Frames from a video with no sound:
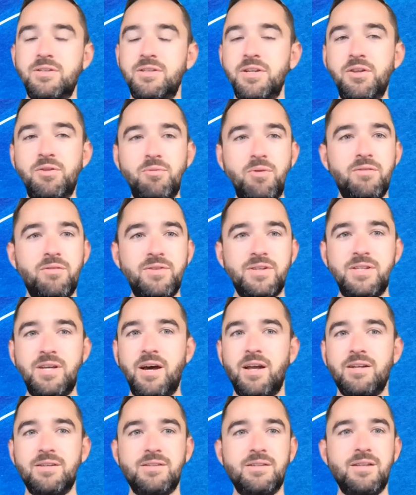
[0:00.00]
Neither one of us
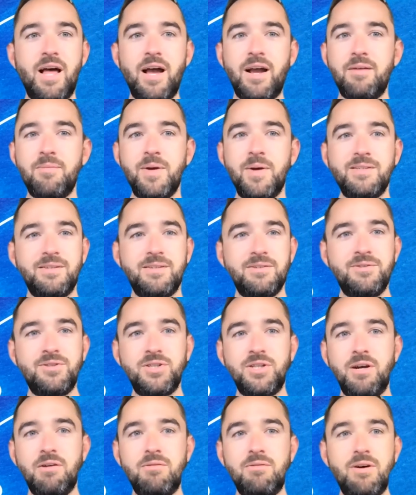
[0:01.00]
had a Slack
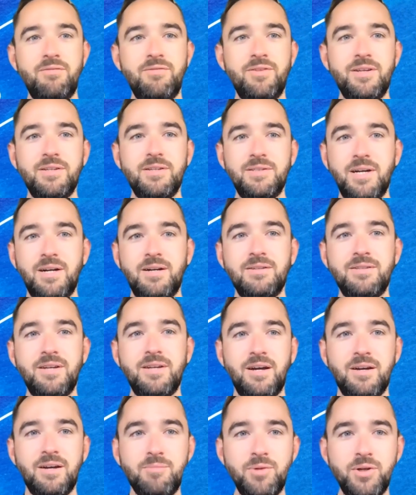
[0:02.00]
message go off the entire
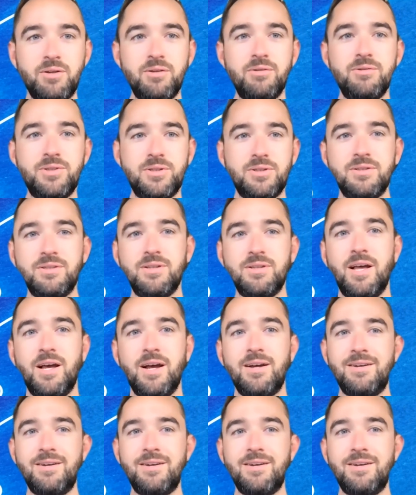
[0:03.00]
time we closed our Slack.